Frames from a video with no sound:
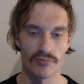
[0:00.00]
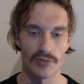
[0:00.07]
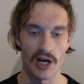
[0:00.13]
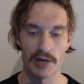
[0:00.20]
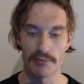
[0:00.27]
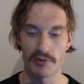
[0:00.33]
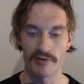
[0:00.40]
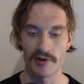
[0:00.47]

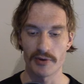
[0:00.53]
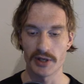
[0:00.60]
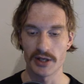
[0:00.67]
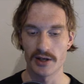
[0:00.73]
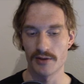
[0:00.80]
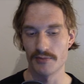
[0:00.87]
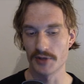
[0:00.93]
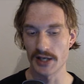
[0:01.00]
I'd be very
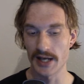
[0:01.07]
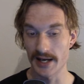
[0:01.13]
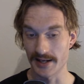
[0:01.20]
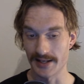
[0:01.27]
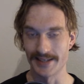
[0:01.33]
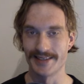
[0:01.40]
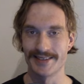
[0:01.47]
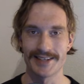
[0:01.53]

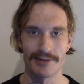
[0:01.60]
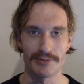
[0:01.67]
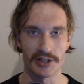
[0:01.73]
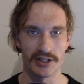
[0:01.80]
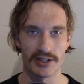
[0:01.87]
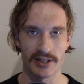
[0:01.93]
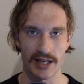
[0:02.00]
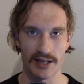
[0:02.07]
gladly coming
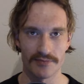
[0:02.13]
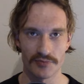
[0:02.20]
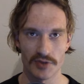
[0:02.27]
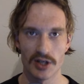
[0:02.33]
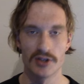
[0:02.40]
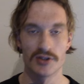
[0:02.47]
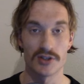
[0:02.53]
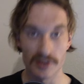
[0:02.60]
here again.
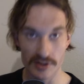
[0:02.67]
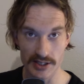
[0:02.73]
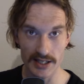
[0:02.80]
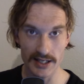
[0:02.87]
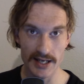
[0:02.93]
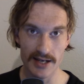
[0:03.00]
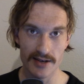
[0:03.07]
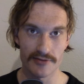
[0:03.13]
So take
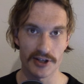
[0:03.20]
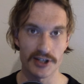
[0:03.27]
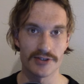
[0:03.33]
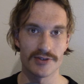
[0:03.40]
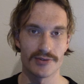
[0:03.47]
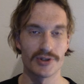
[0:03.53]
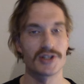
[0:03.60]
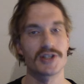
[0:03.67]
care, thanks for
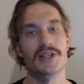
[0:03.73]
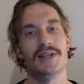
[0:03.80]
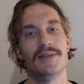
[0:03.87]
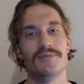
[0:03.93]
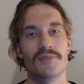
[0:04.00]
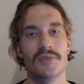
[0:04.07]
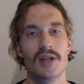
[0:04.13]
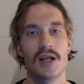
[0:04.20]
watching,
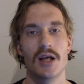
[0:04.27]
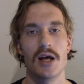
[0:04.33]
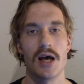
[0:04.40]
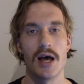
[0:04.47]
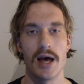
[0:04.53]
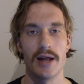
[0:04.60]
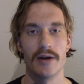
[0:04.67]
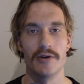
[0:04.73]

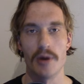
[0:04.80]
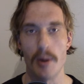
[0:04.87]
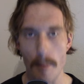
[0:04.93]
and